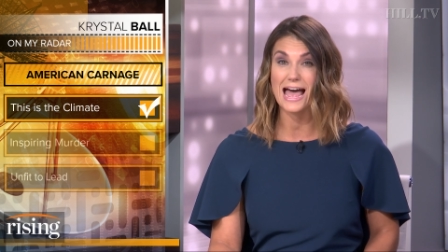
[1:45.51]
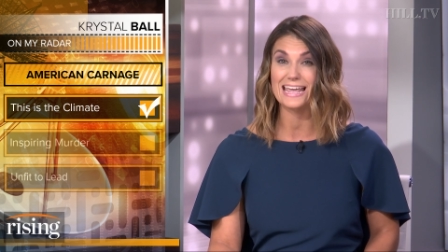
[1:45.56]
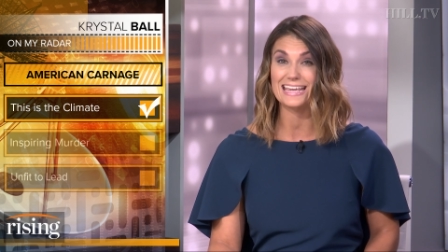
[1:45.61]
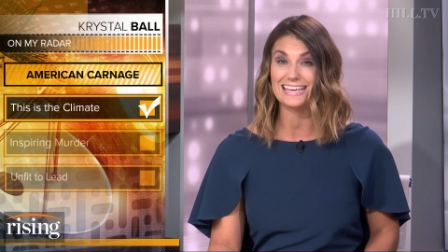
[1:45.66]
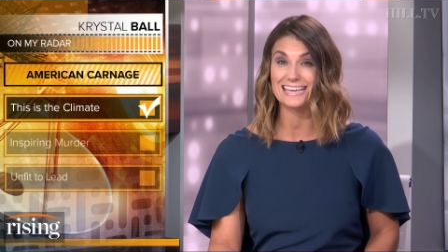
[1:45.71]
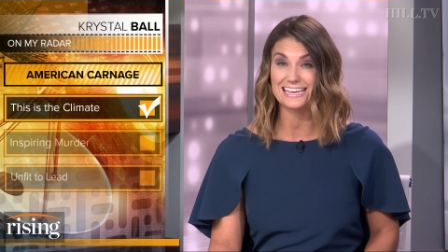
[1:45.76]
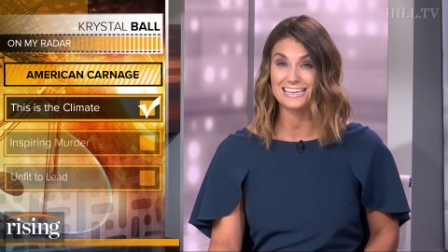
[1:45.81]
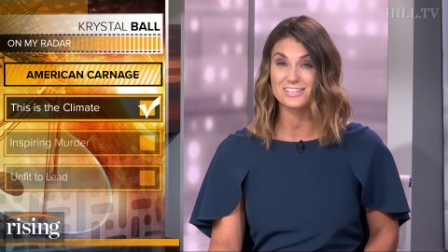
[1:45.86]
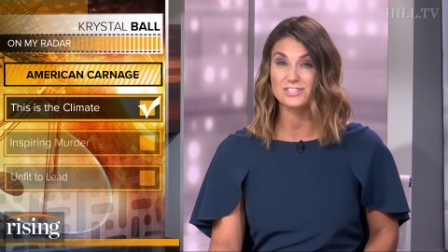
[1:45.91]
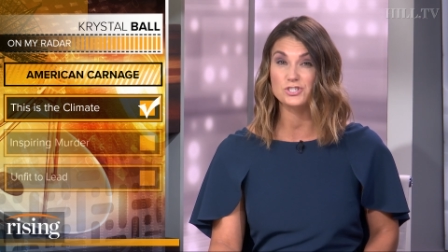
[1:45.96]
I
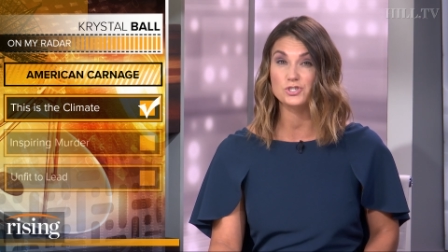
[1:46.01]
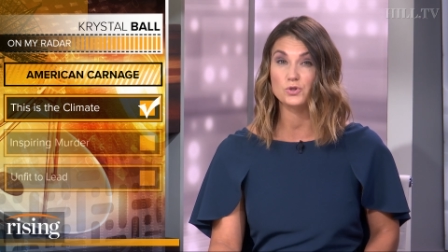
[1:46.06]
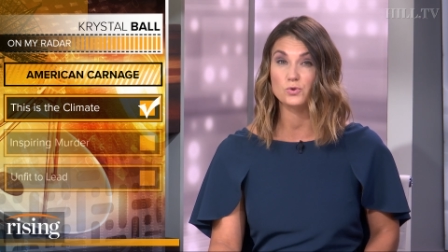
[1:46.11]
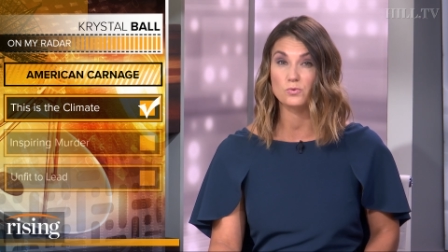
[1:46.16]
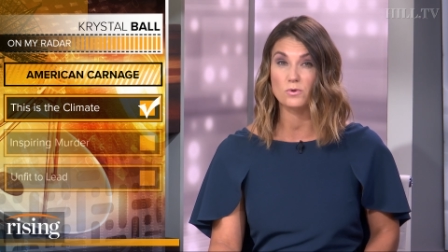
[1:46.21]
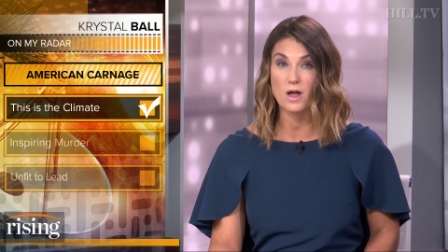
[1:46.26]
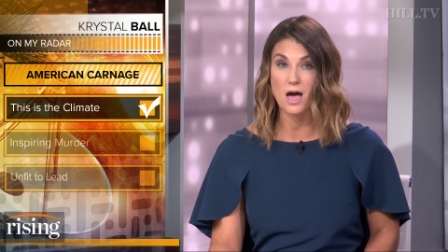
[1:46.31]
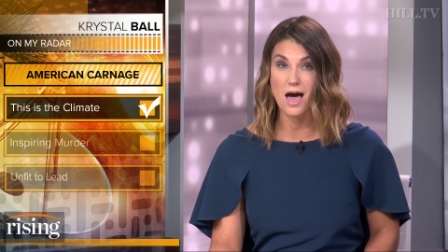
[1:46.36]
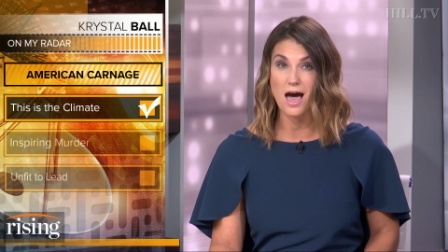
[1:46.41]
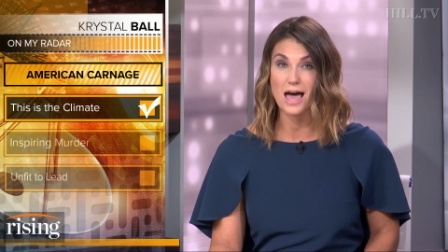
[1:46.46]
kid you
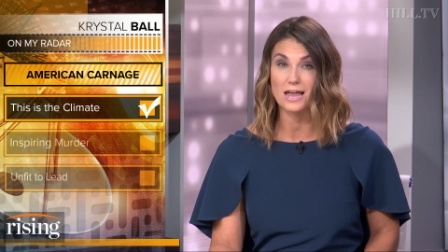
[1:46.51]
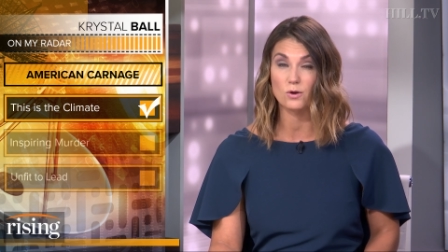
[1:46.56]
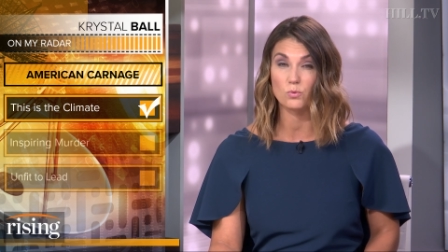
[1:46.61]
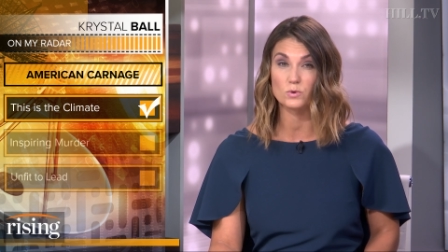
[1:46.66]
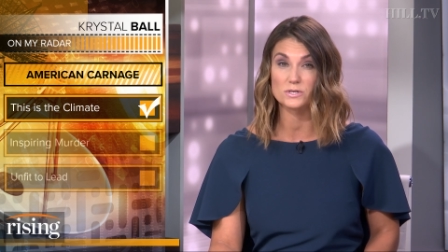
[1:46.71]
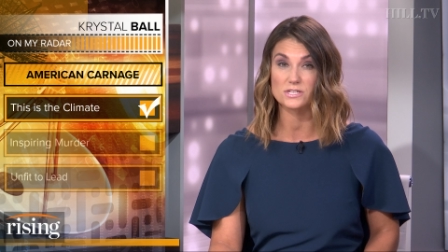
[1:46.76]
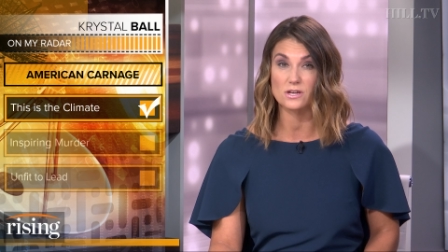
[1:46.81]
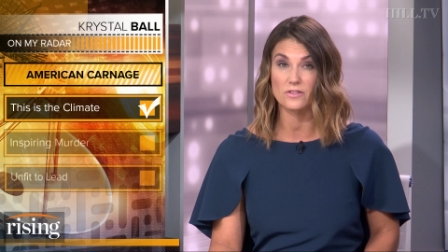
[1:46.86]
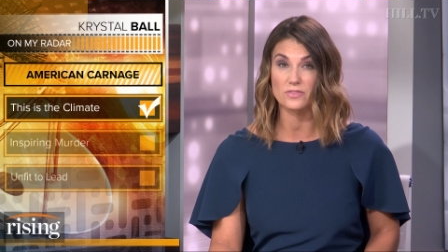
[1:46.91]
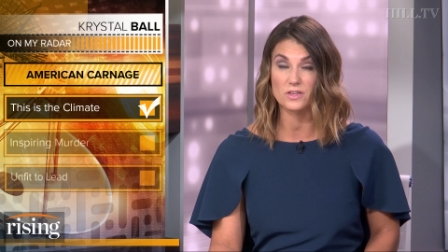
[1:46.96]
not,
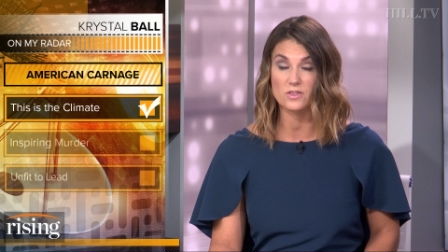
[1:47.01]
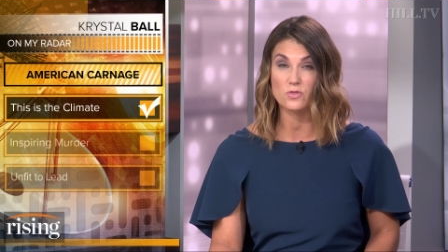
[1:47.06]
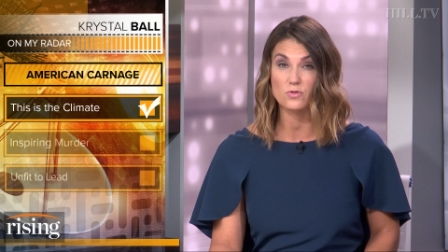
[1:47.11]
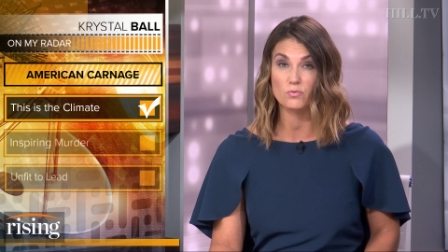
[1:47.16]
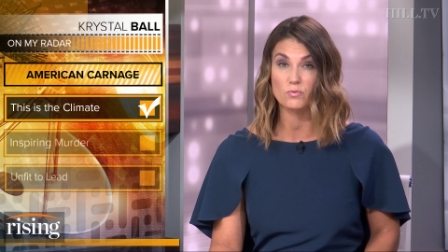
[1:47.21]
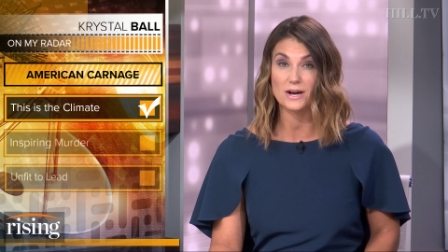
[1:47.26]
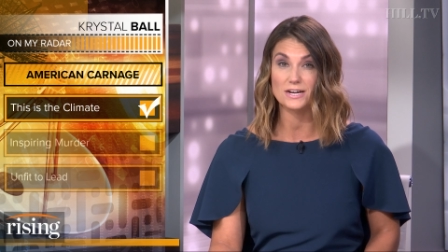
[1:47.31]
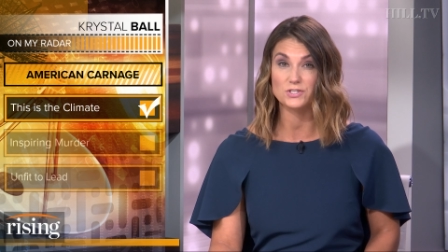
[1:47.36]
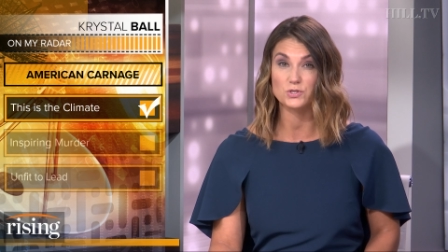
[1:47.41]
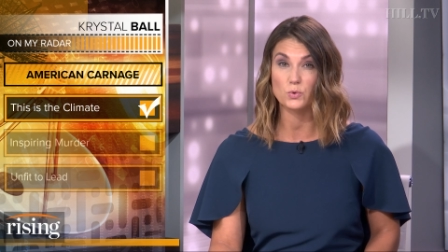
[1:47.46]
was on the
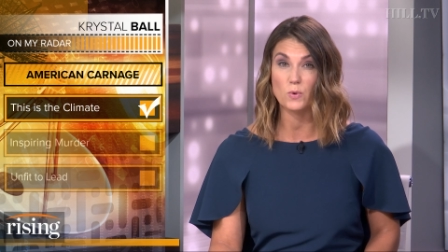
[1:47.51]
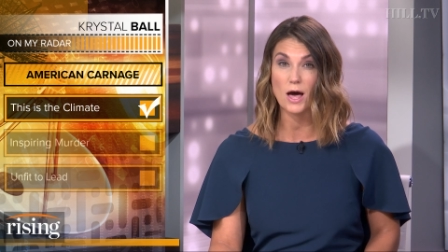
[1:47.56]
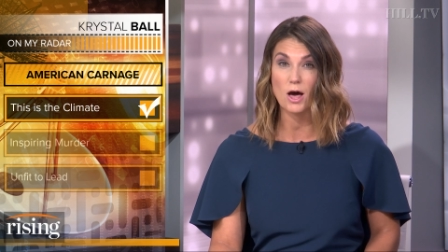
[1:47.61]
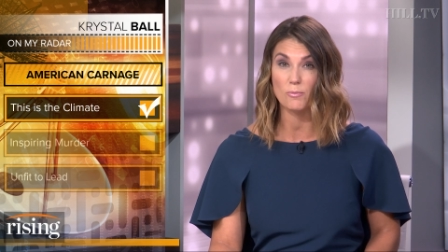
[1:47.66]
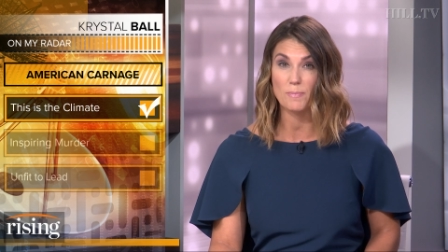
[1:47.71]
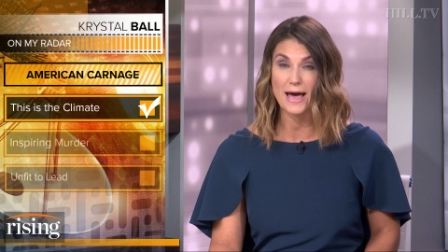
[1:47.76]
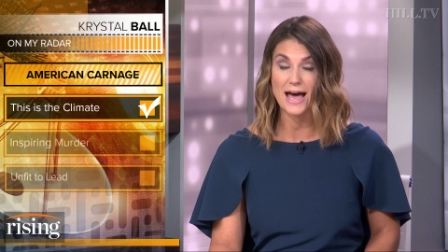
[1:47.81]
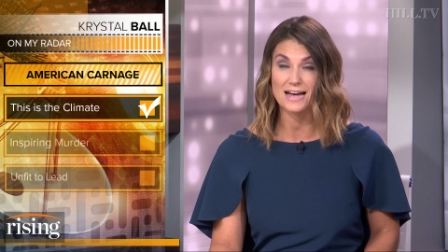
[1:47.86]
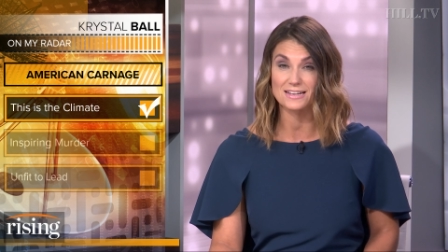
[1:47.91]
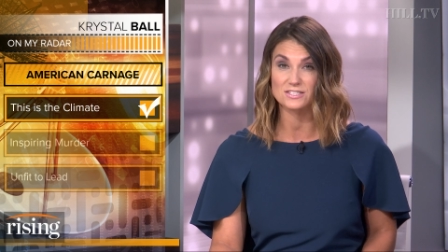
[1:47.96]
threat to
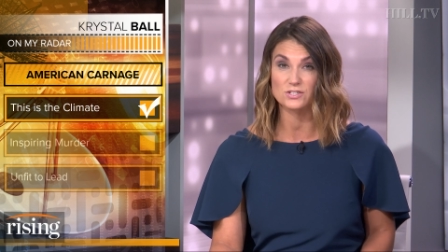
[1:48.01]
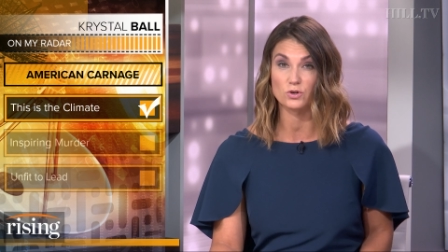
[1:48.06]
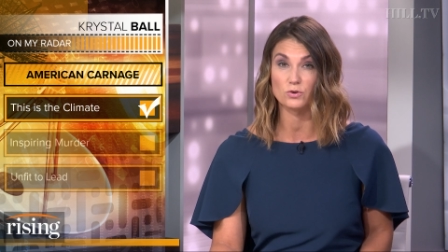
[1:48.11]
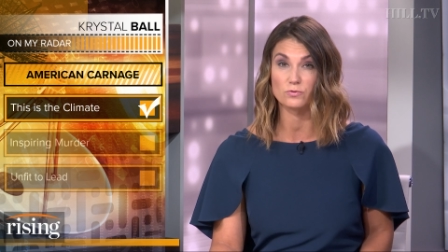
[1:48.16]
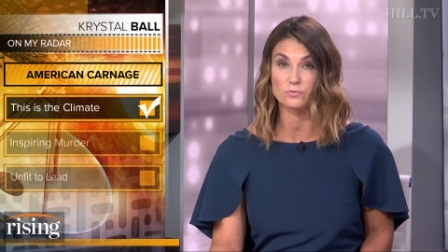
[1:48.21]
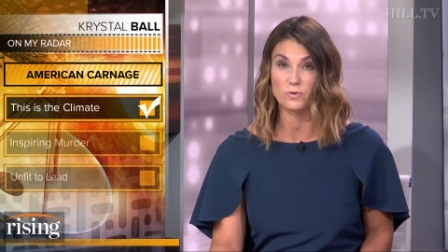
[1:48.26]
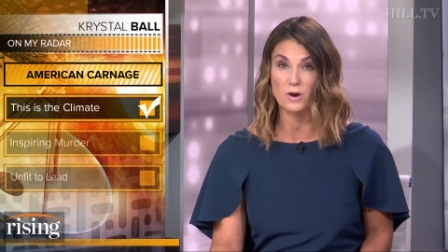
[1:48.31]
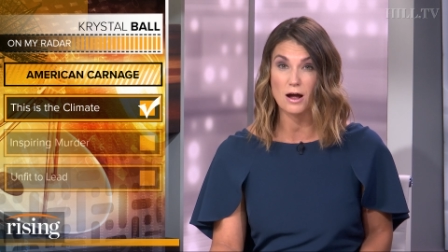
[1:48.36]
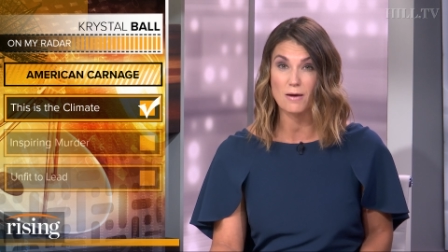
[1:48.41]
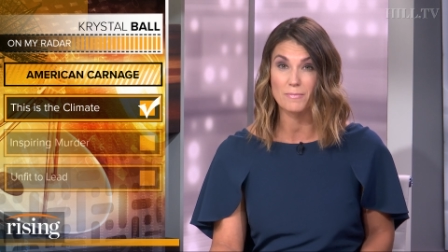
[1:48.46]
El
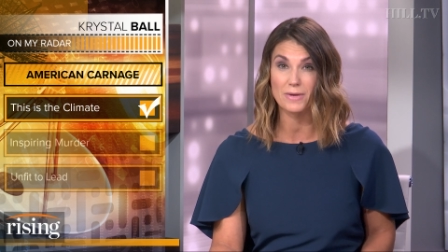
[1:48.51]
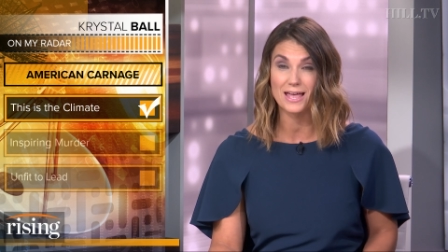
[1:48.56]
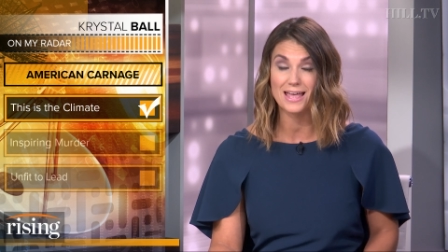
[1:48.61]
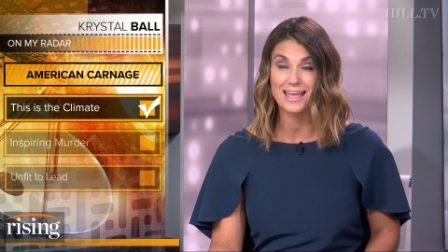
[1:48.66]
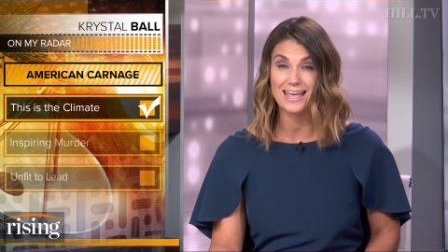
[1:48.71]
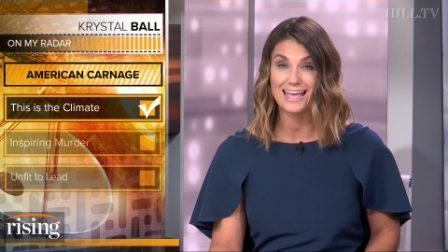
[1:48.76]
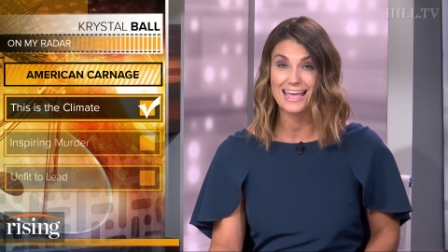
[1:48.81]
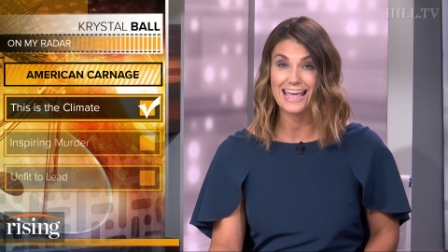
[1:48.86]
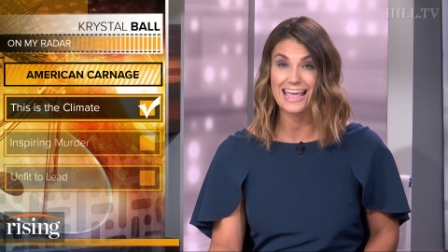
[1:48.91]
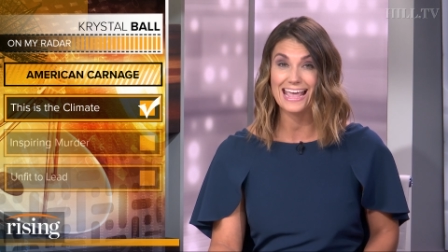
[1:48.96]
Paso from
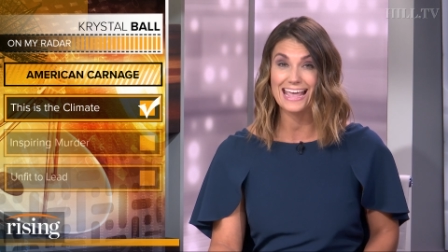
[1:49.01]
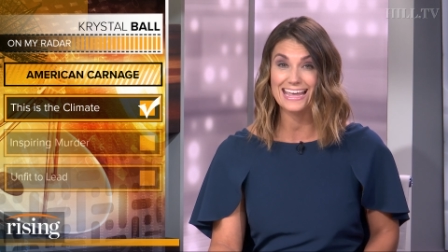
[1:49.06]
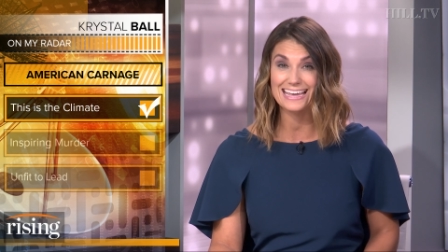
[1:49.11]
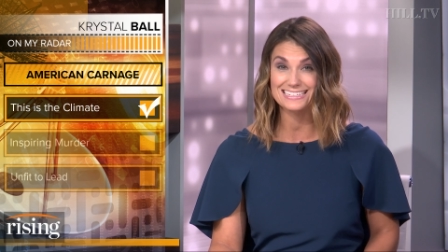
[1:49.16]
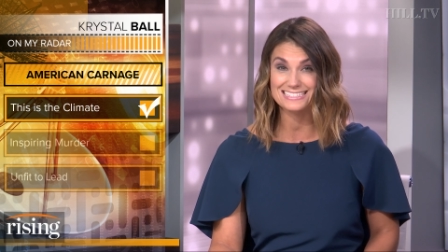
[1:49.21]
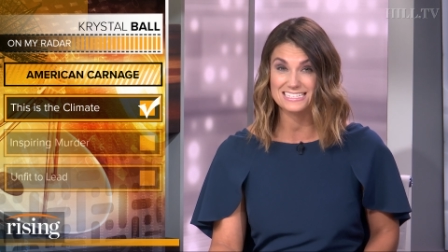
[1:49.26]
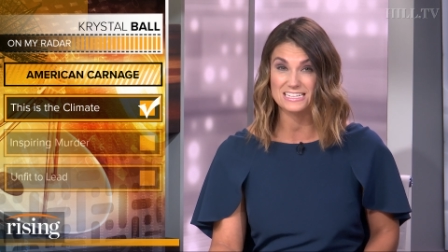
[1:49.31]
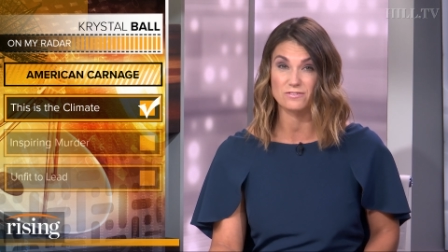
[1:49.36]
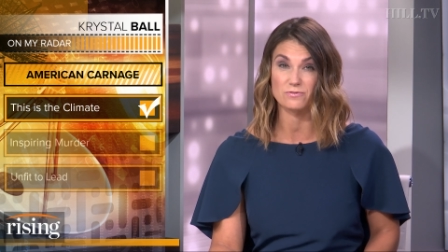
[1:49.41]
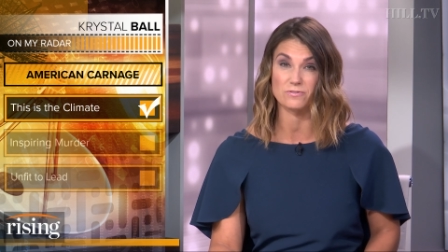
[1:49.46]

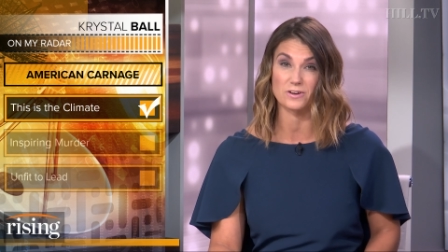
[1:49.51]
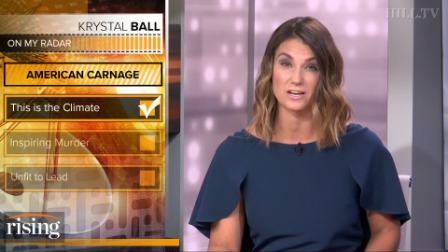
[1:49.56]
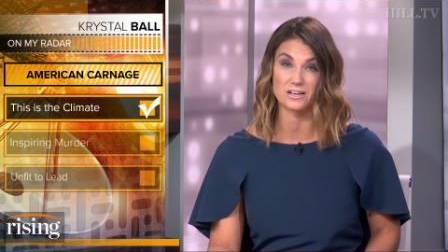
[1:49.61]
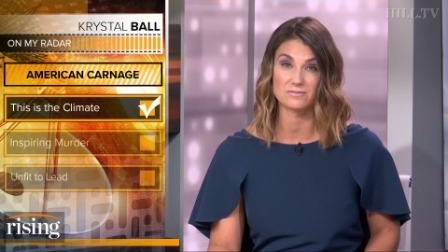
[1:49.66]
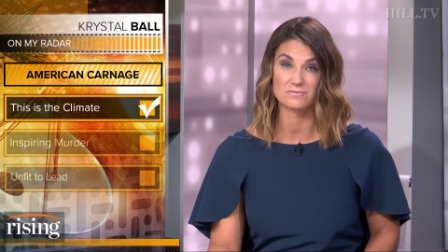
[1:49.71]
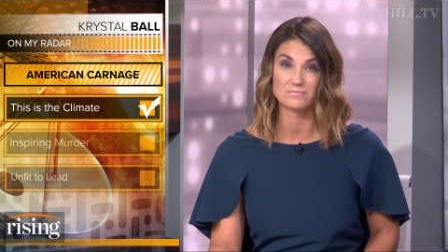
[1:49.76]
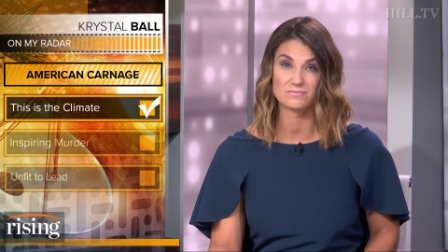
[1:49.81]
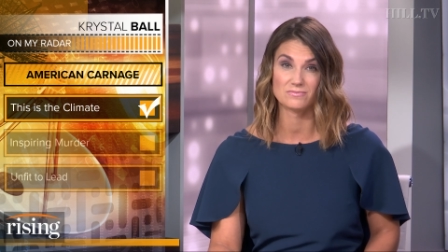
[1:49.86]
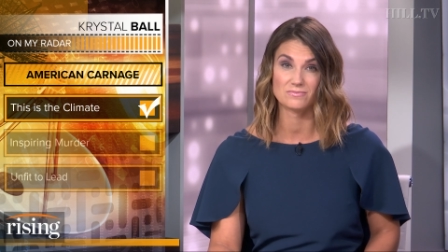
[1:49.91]
Antifa.